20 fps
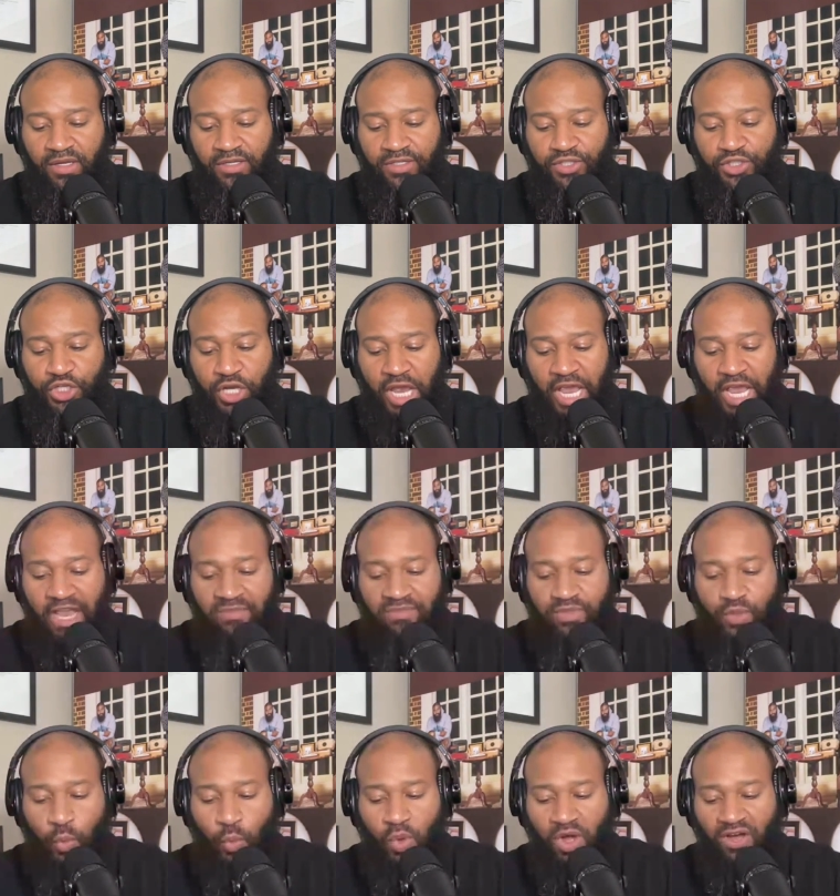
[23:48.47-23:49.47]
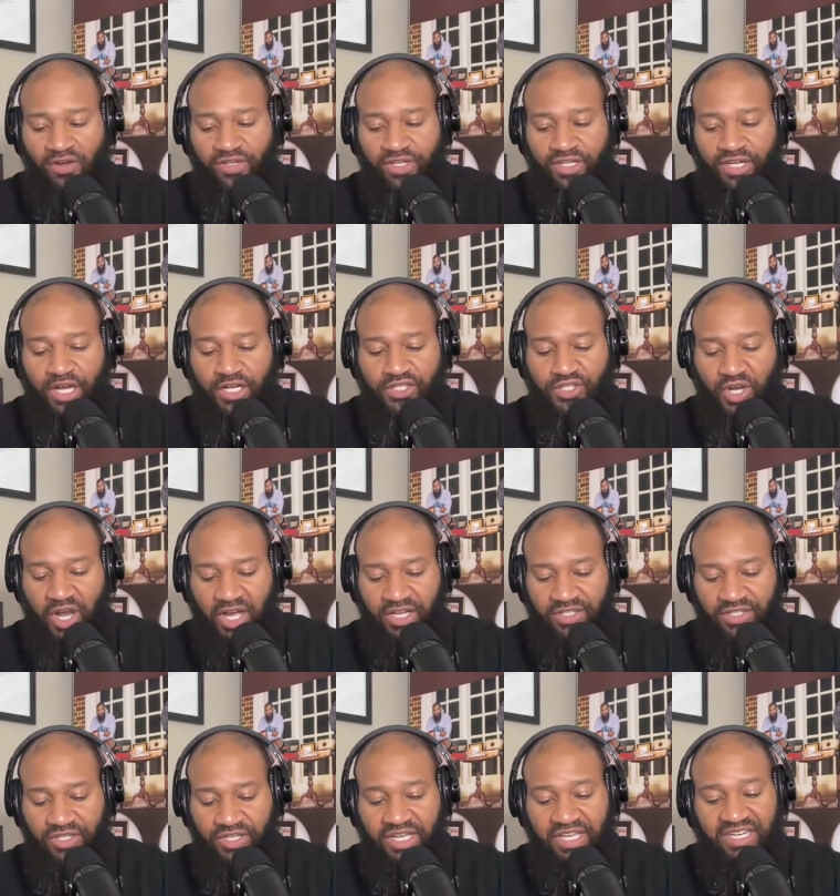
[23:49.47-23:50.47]
James Weldon
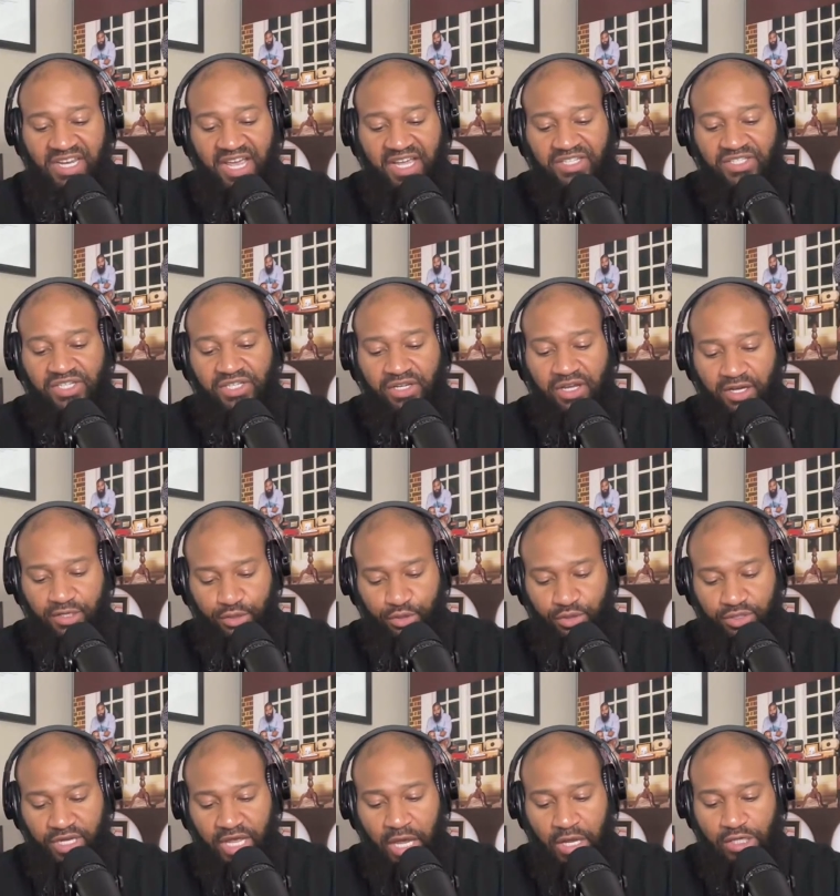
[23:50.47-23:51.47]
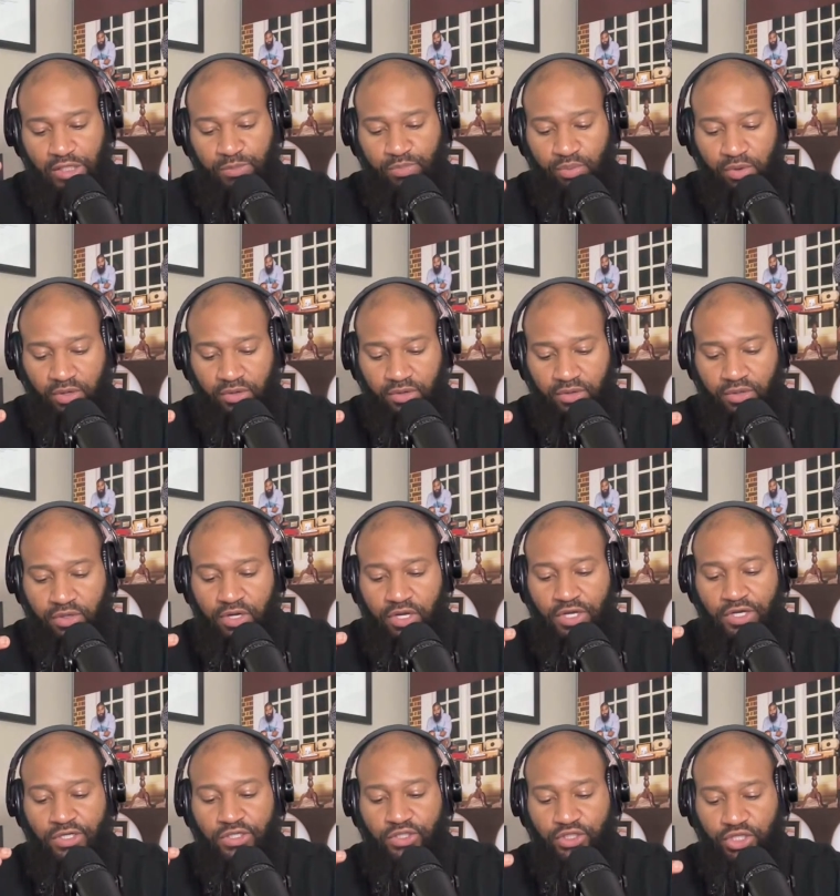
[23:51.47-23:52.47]
Johnson in 1900. Now, his brother
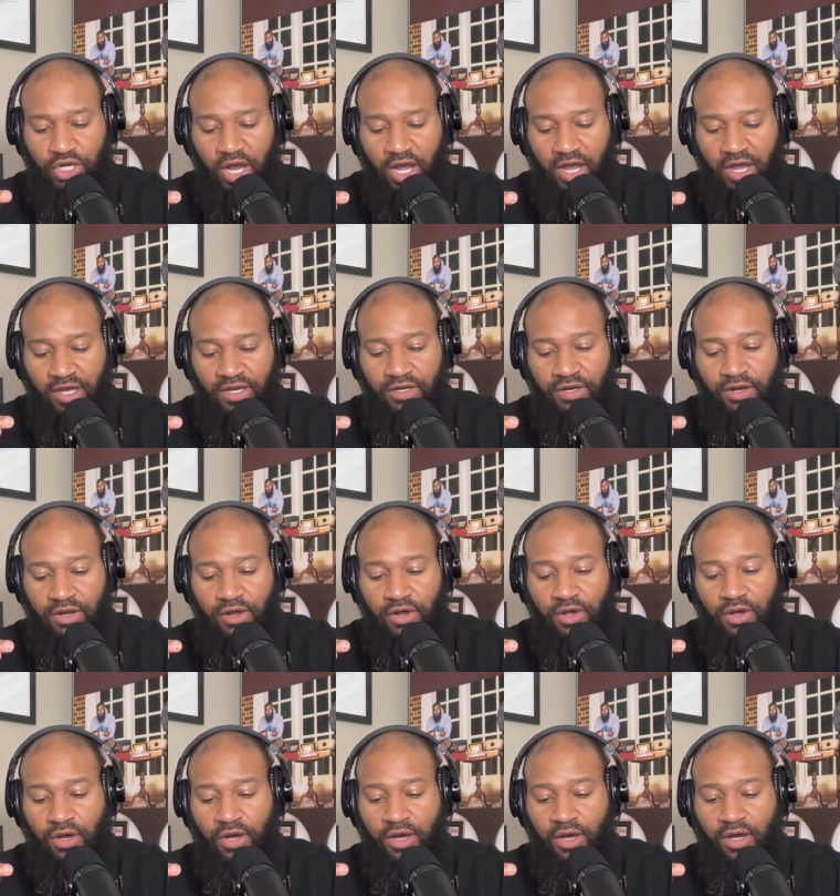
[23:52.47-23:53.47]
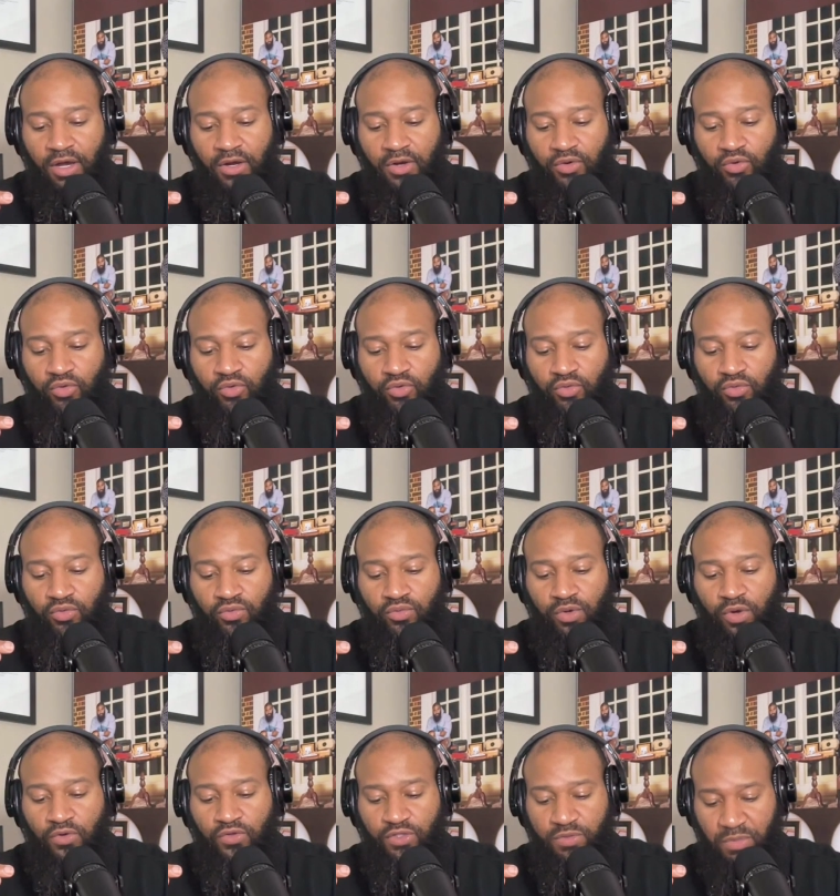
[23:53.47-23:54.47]
John
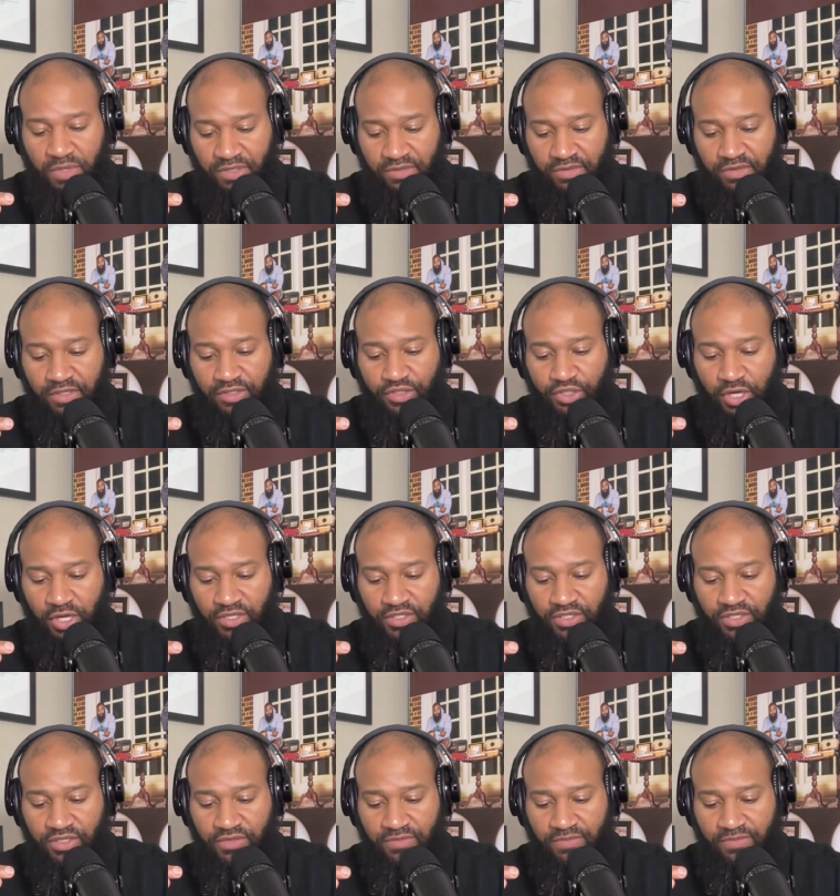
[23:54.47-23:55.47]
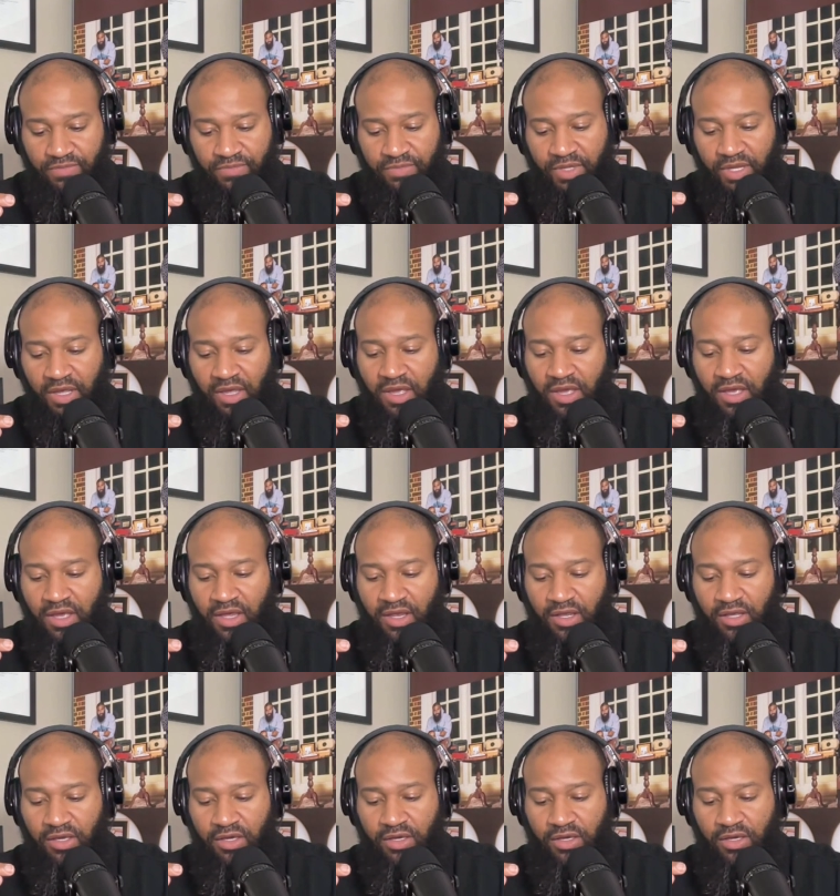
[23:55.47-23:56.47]
Rosamond Johnson
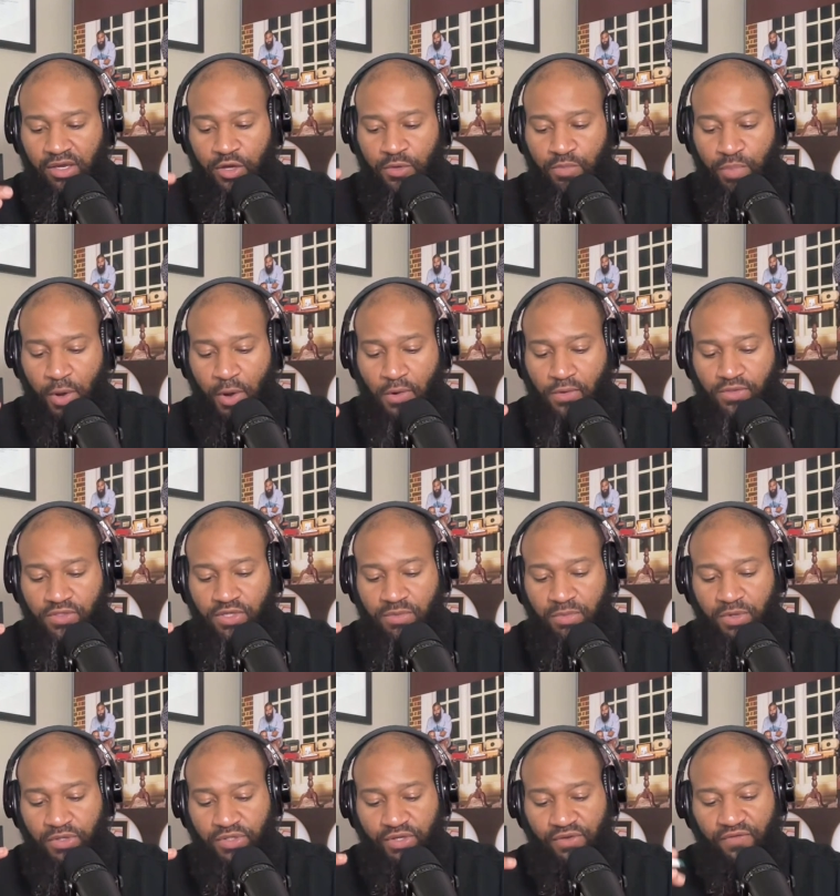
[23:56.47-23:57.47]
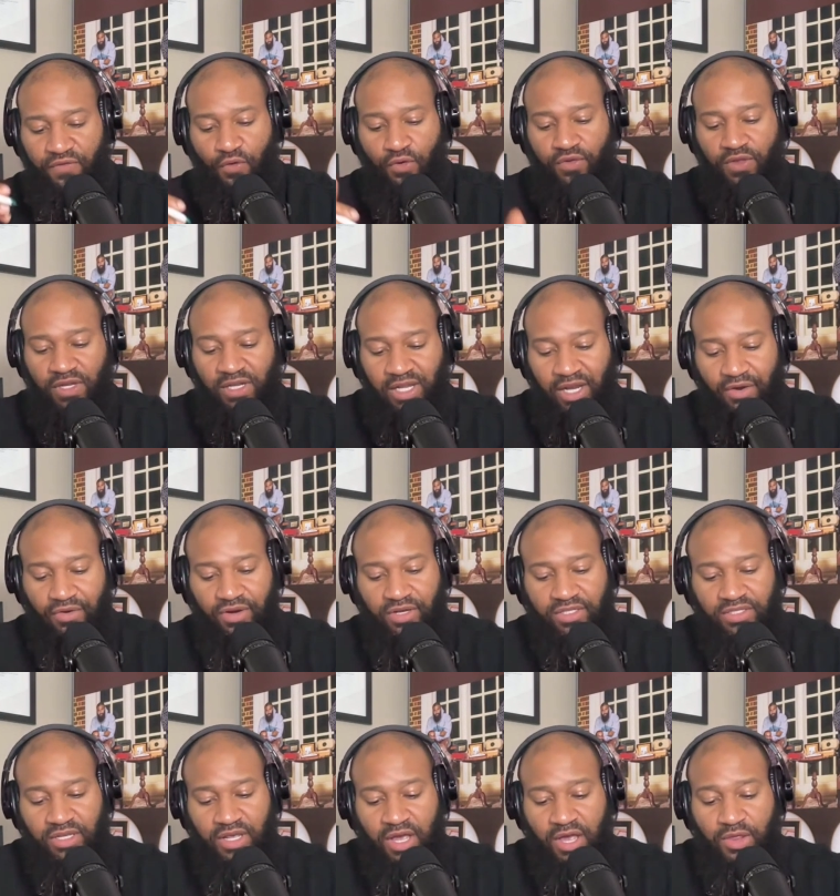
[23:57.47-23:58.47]
composed the music for the
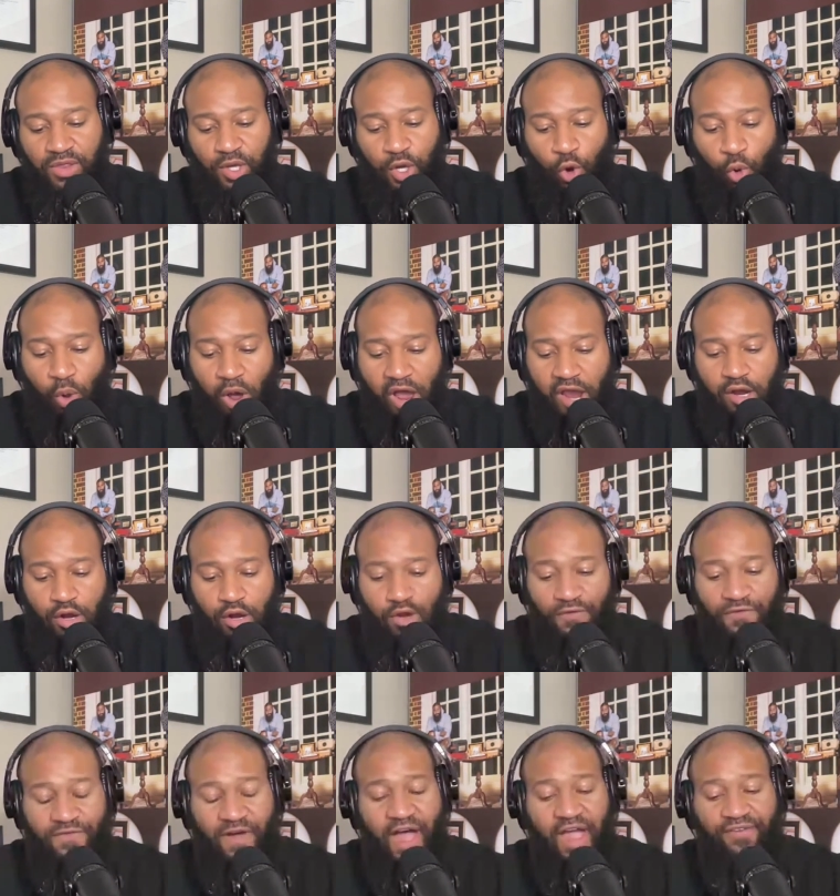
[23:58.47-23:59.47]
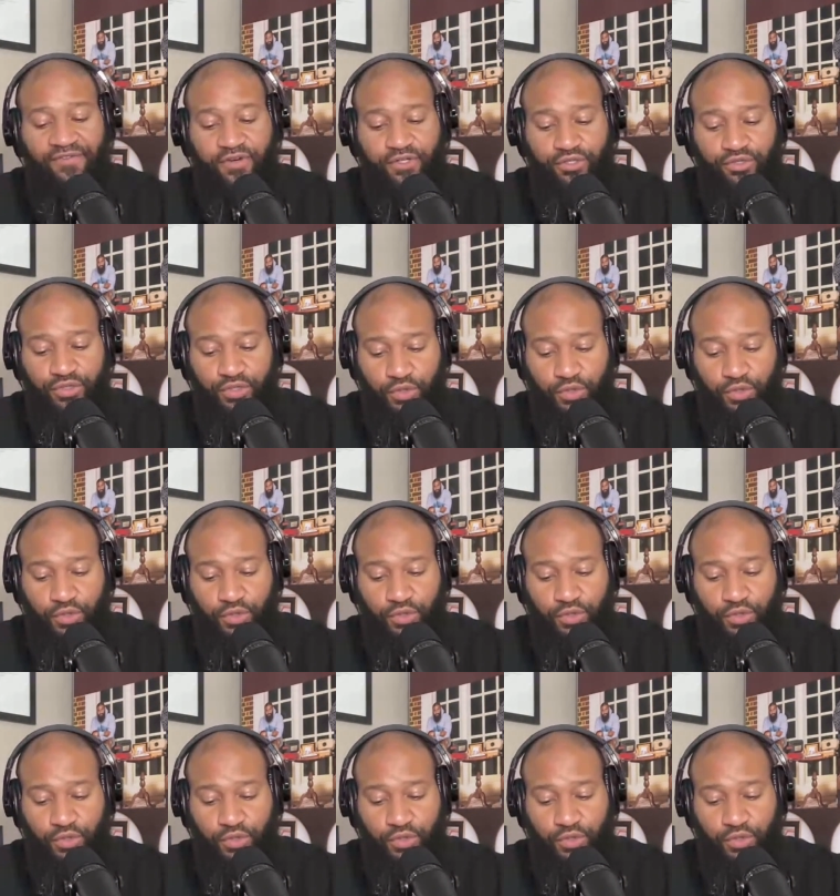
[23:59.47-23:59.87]
lyrics. The choir of 500